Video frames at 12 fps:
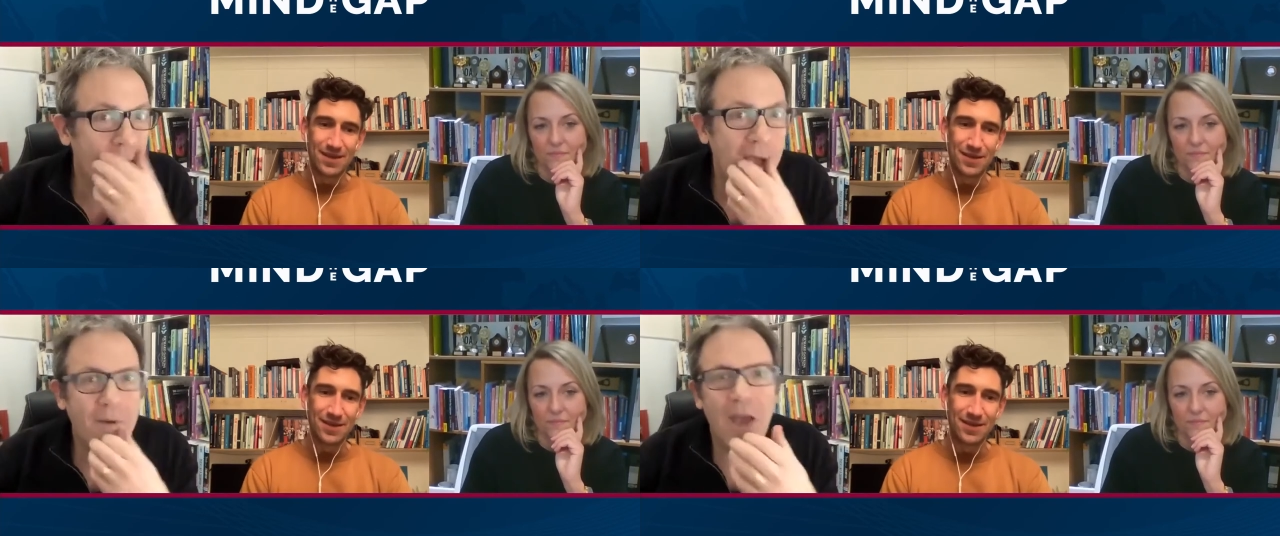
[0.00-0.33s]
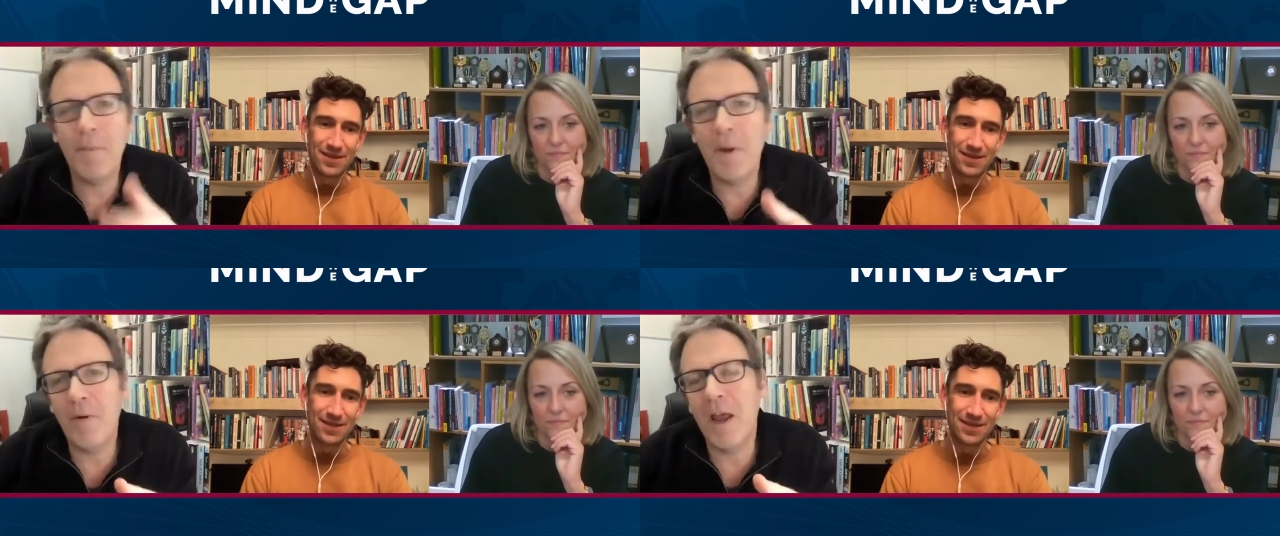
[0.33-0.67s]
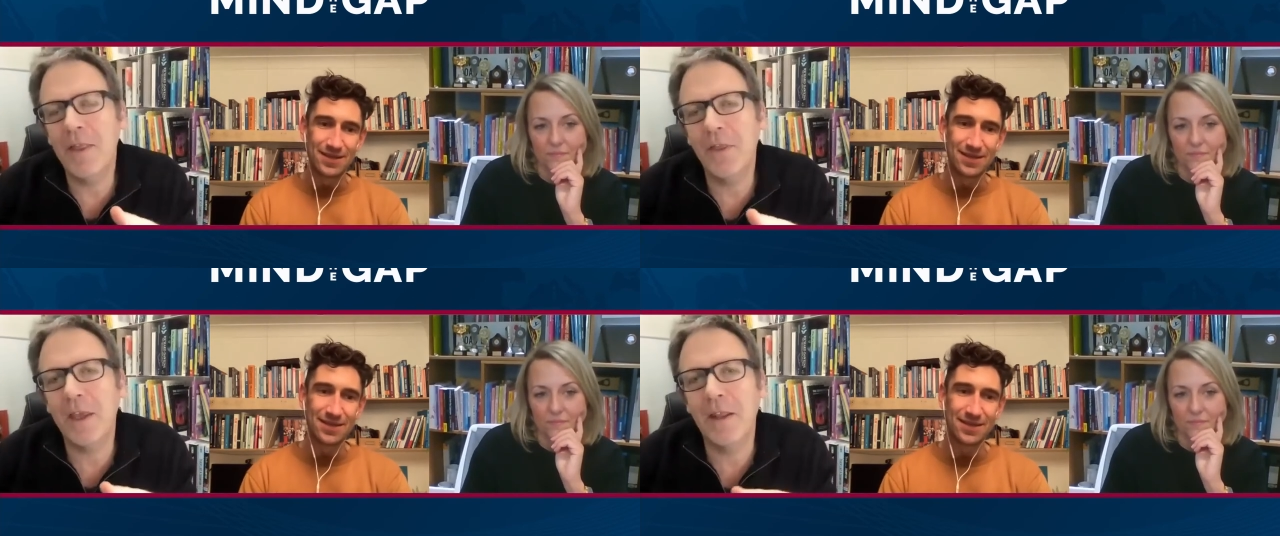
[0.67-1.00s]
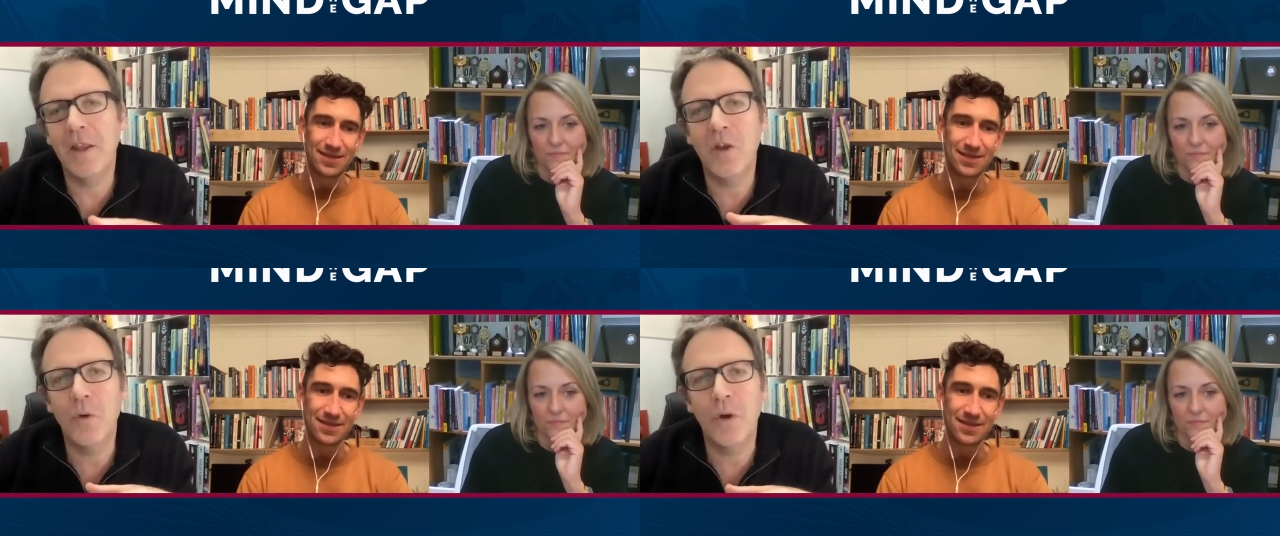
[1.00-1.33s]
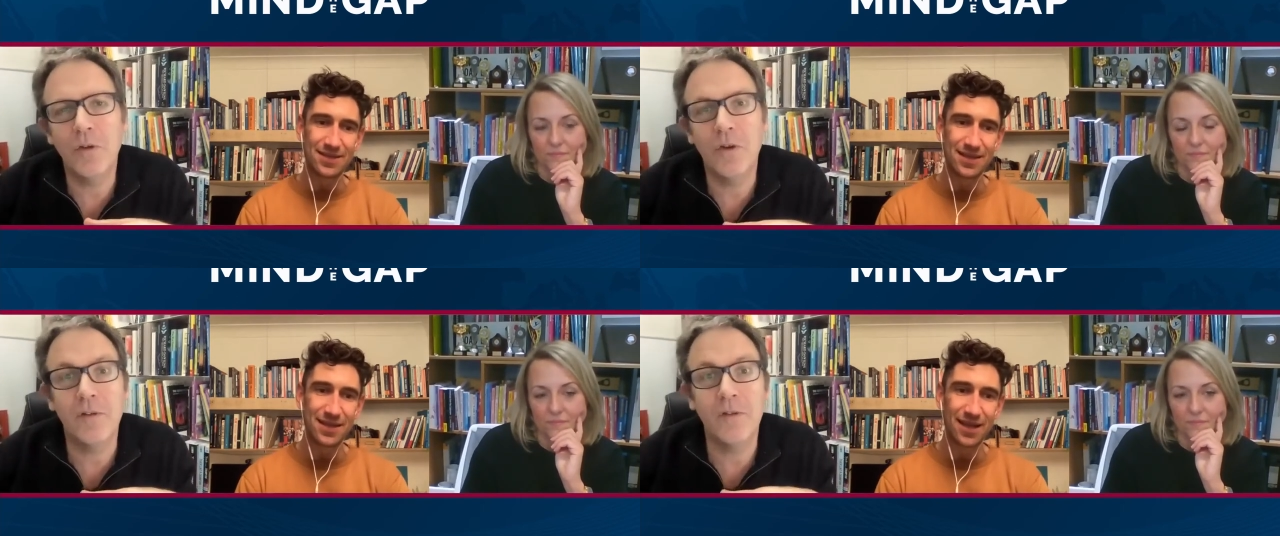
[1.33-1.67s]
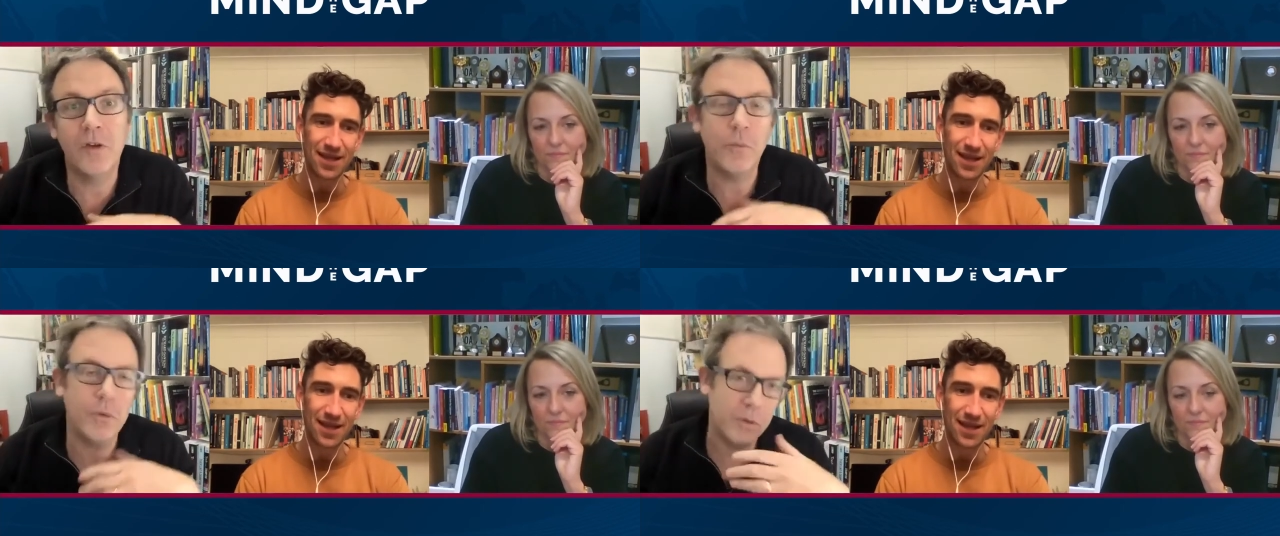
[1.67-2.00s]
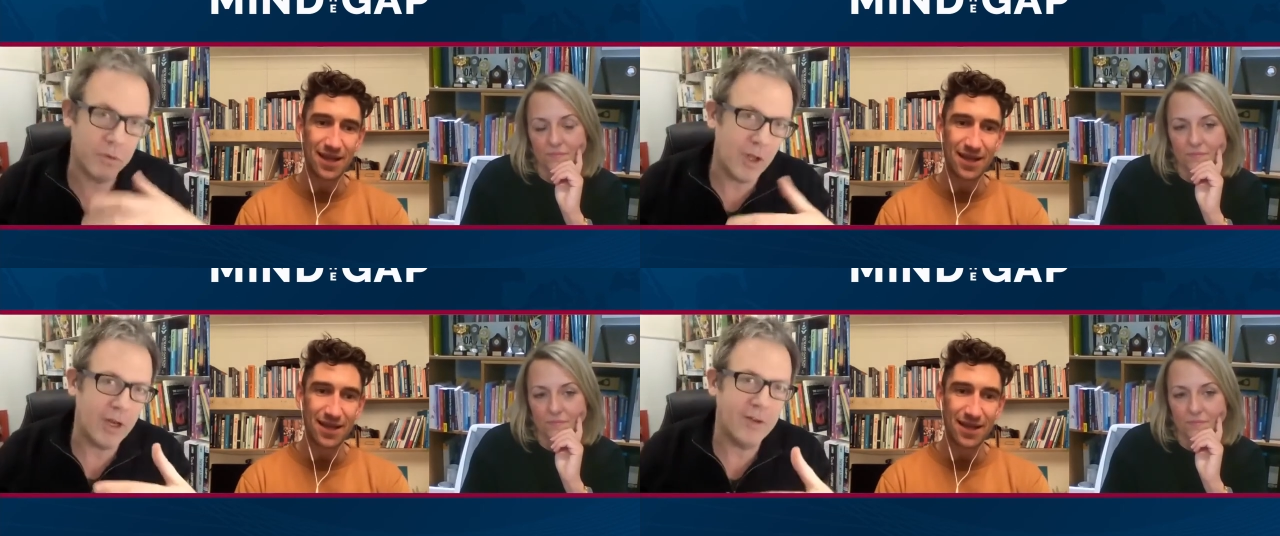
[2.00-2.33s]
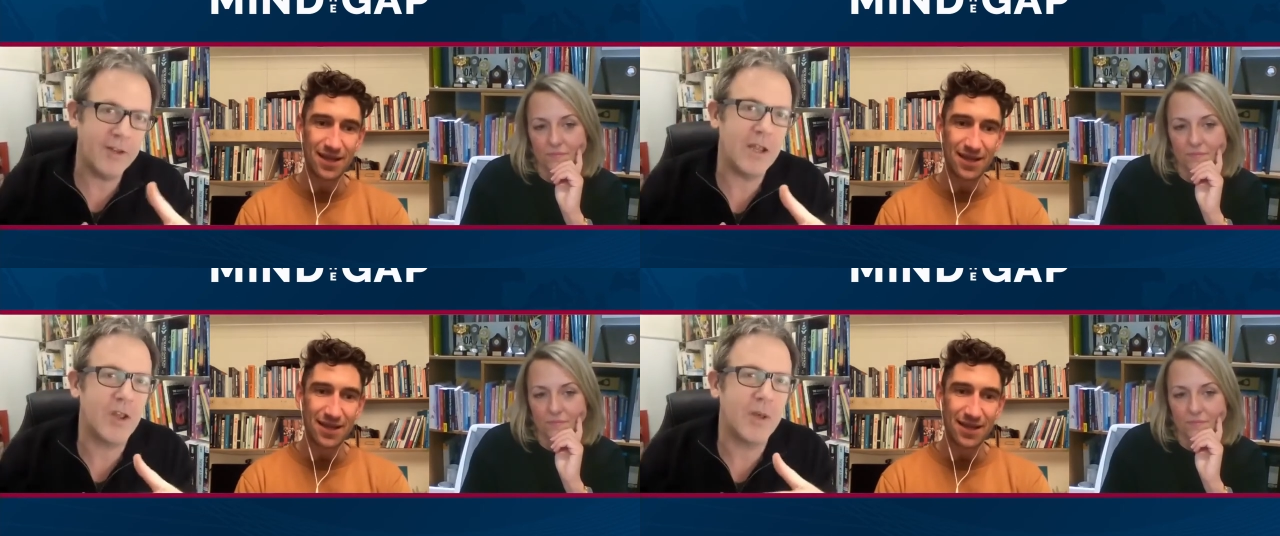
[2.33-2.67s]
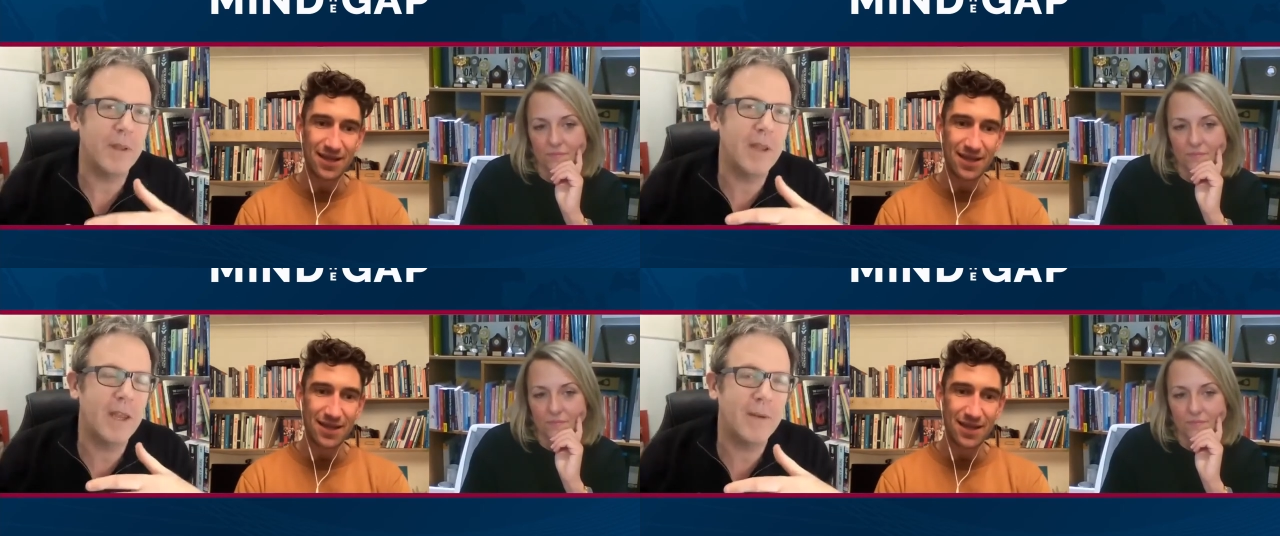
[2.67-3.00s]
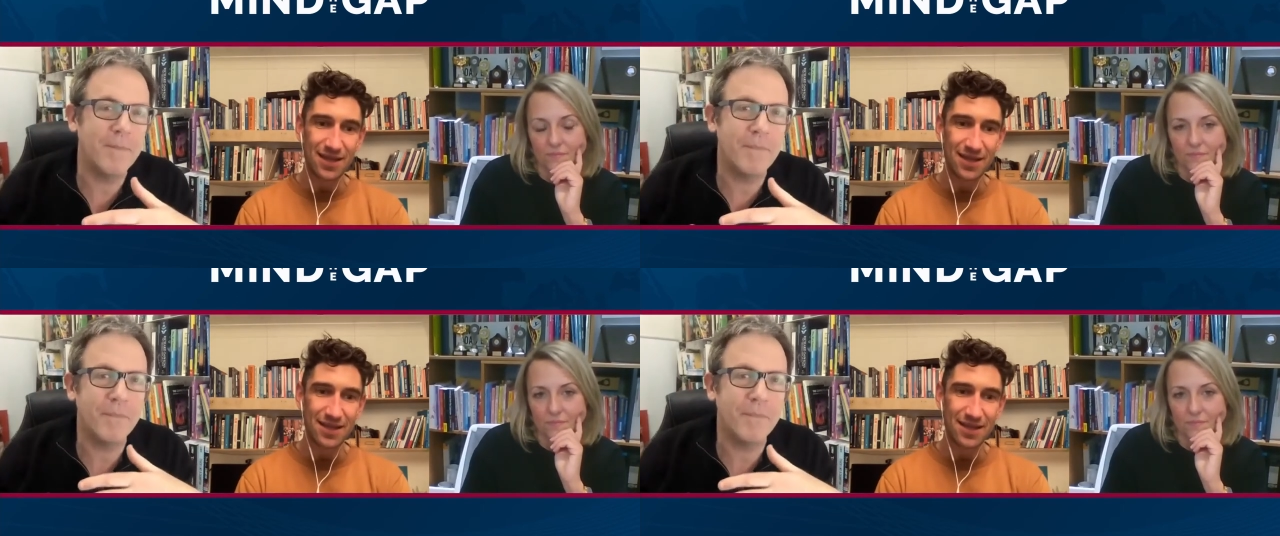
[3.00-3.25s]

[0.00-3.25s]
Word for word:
Speaker 1: am I right in thinking that you were sort of you you started teaching, but then